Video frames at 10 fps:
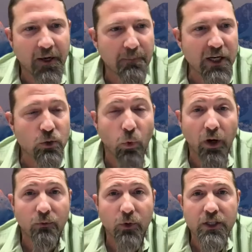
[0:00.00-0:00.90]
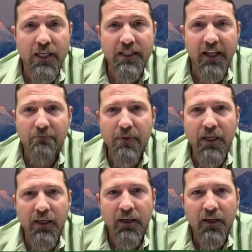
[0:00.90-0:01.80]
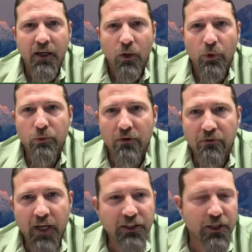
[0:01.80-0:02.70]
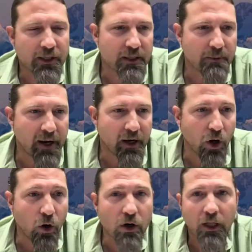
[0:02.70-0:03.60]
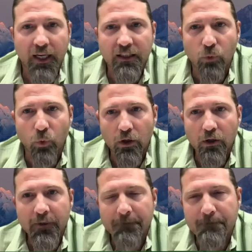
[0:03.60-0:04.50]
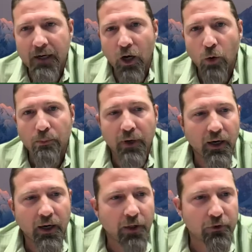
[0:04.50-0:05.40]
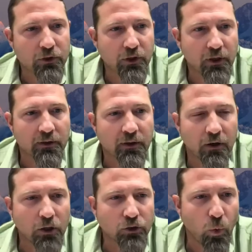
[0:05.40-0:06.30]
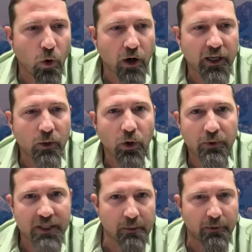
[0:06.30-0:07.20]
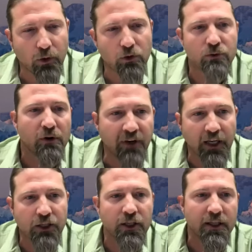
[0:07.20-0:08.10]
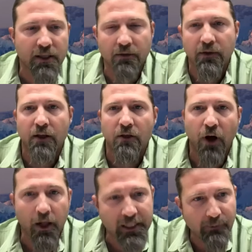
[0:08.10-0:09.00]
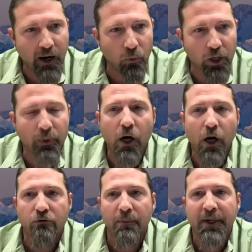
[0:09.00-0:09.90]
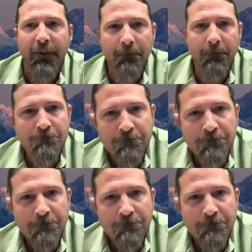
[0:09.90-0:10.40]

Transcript: um, each one of which has left me with reflections about our own collective work. Uh, I hope uh, others are, are also walking away with some of those reflections and, and thoughts about where we go from here.